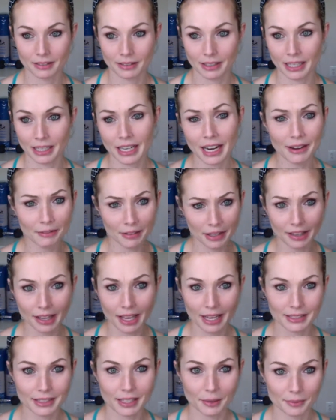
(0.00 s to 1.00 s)
And I
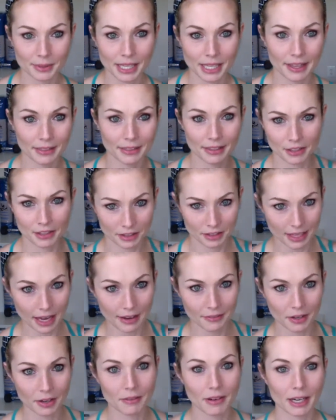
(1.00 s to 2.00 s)
realize that I'm saying this just
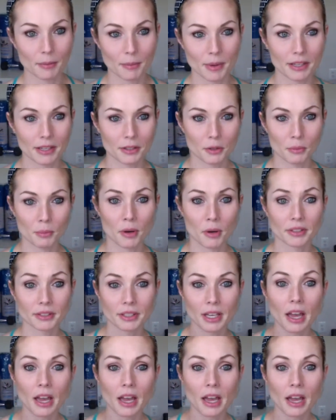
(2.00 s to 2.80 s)
after I recommended 2 books.